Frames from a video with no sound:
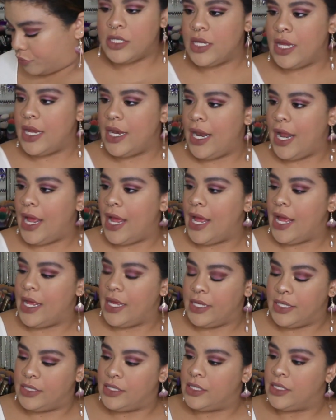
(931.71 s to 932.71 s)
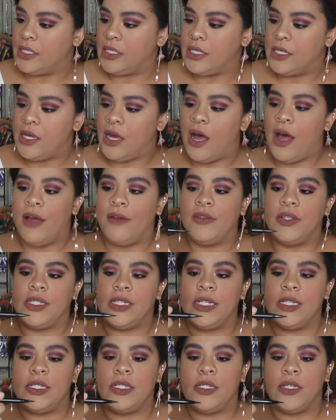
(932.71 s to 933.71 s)
It has,
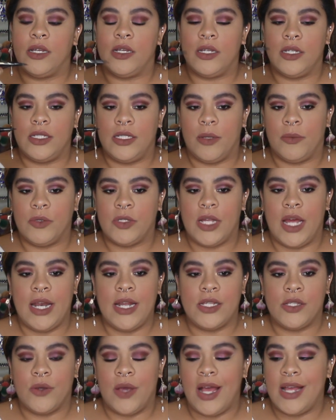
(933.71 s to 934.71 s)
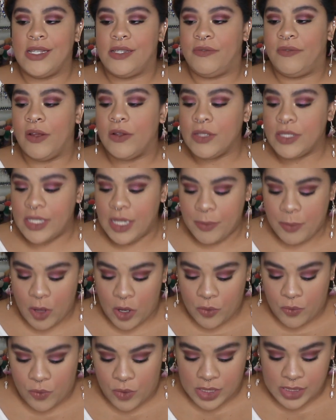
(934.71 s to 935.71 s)
obviously it's double-sided, so it has felt tip
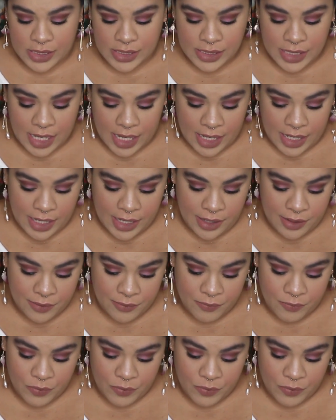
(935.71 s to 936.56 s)
on one side.